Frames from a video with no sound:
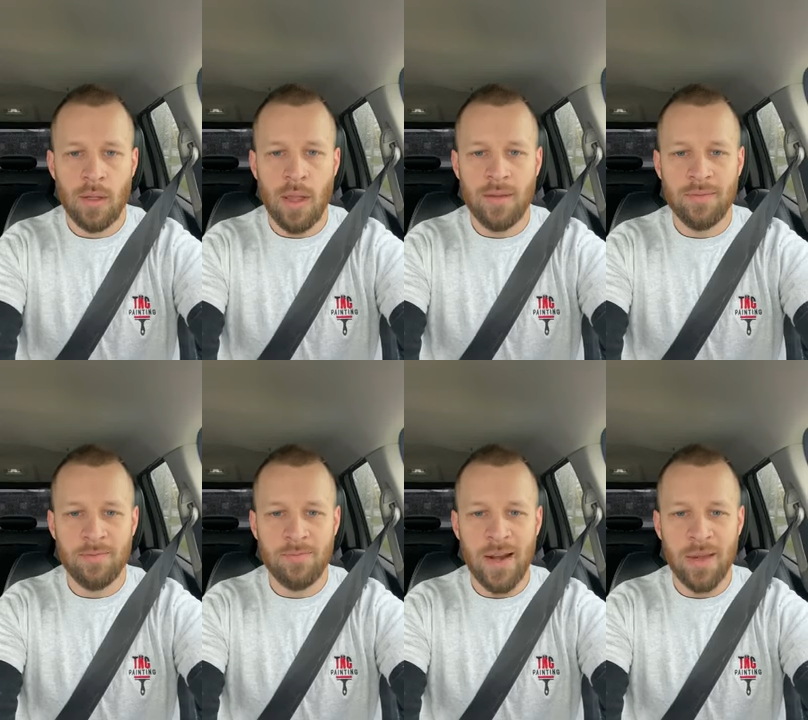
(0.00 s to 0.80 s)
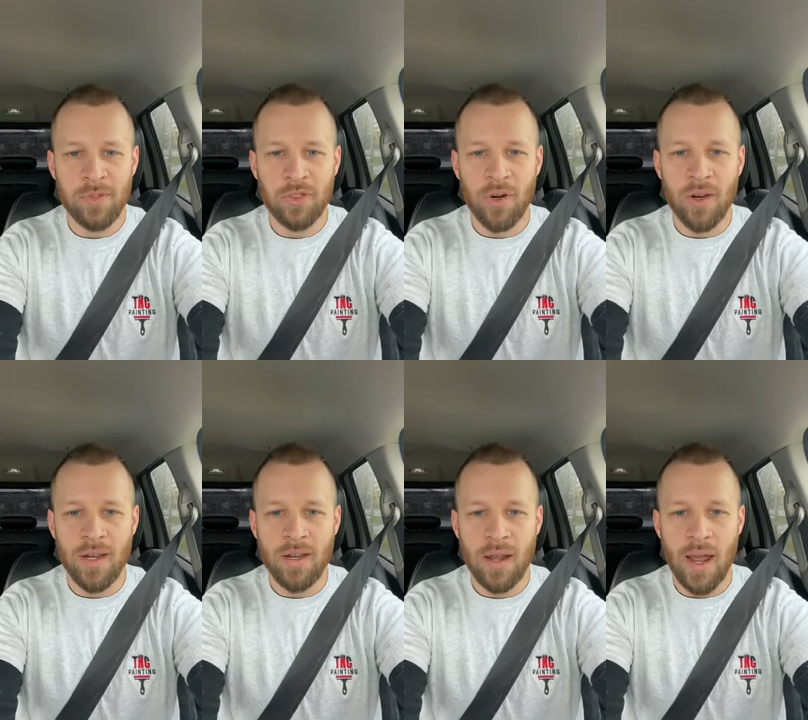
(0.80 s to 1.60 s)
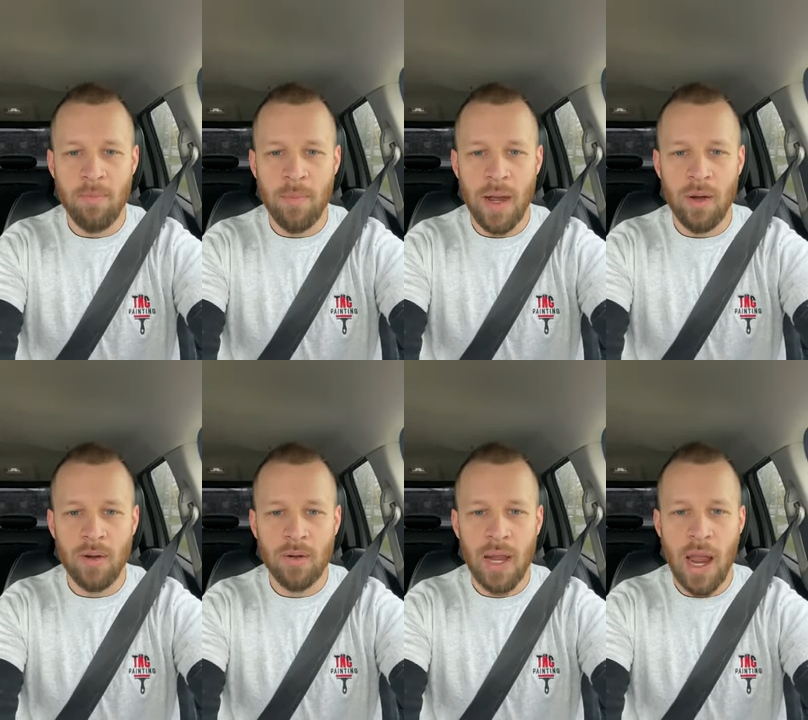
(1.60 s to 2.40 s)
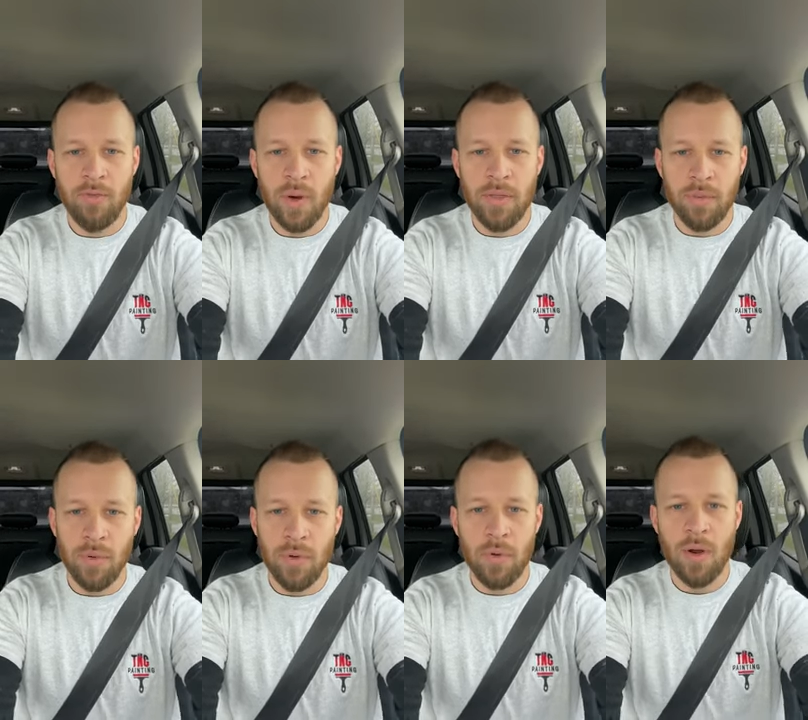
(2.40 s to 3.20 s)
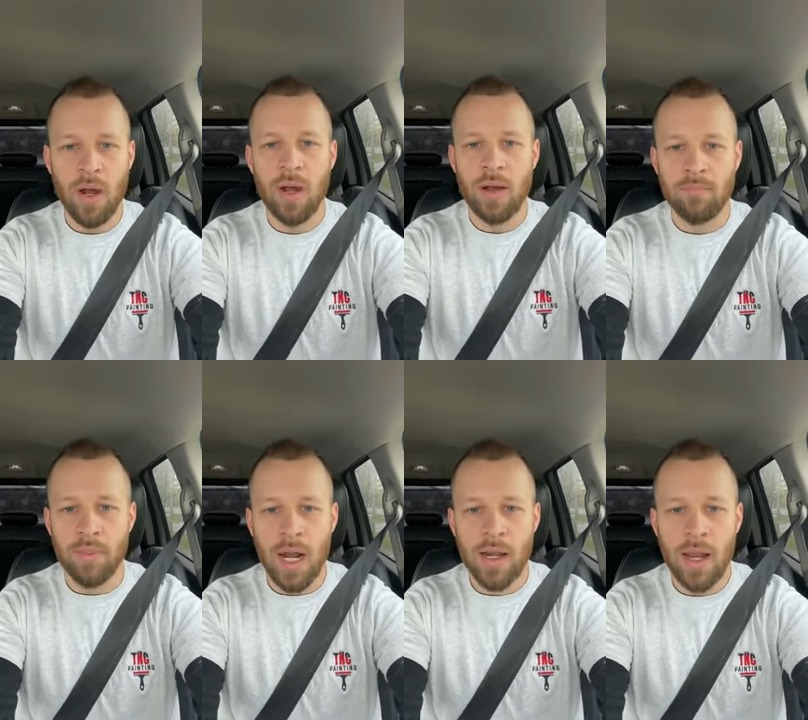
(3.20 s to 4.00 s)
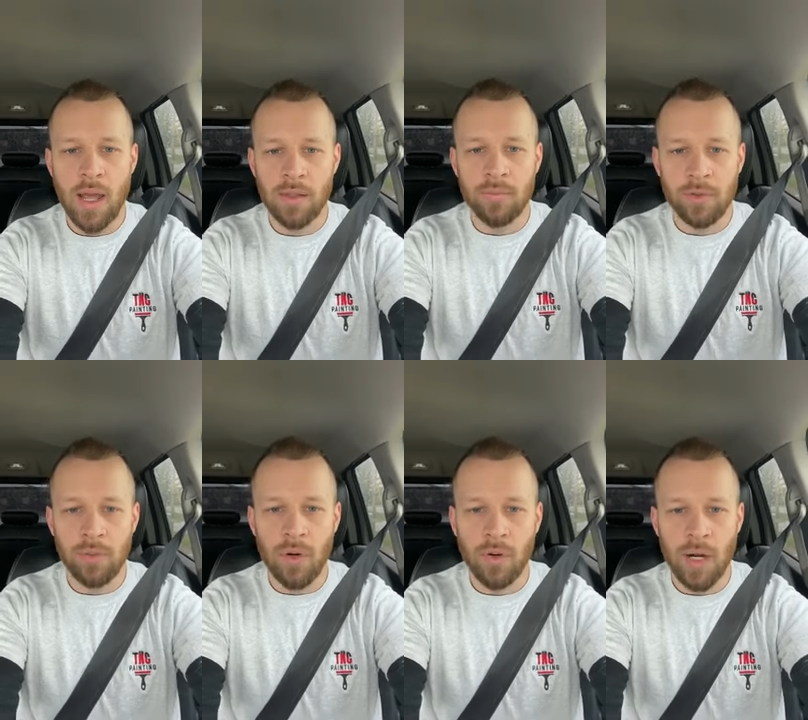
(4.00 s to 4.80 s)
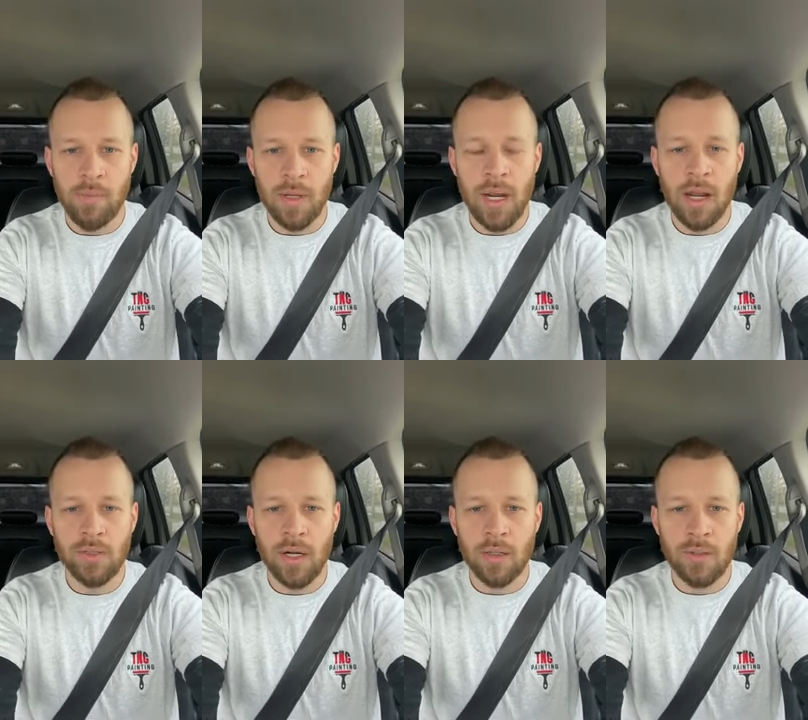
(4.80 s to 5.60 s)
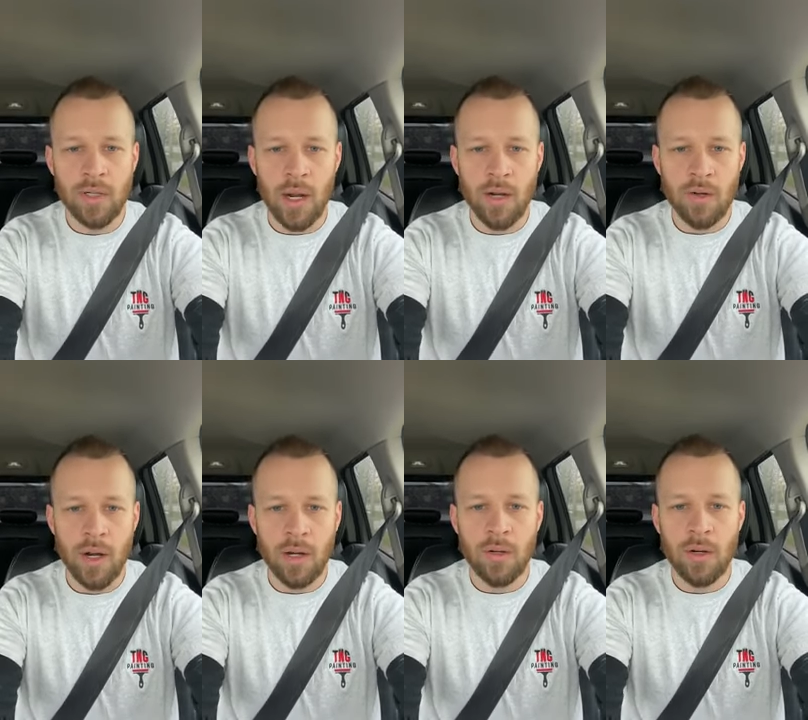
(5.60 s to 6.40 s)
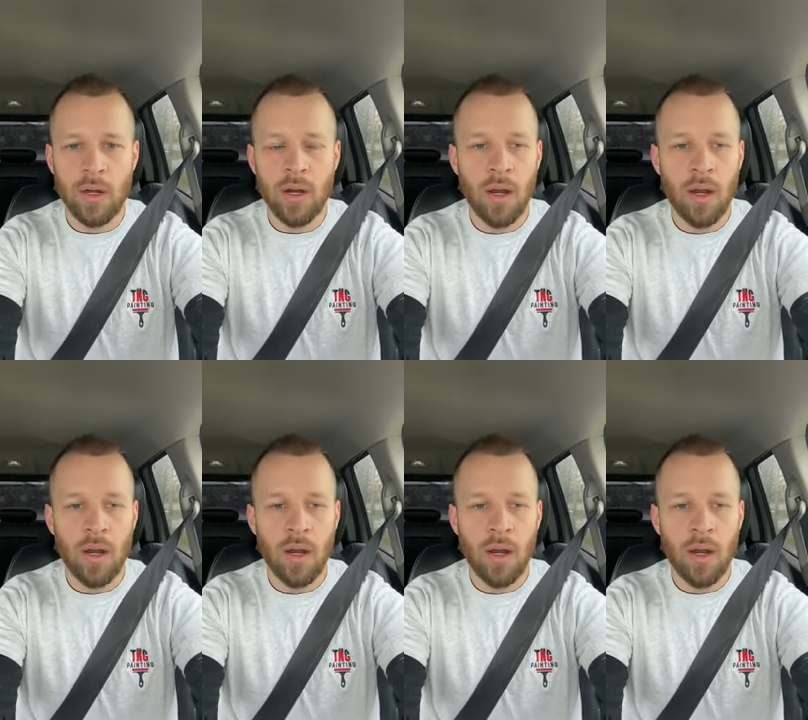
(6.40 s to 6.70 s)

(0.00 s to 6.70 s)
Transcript: Hey, my name's Troy, and I'm about halfway through Brian Adams' program, the Contractor's Contractor.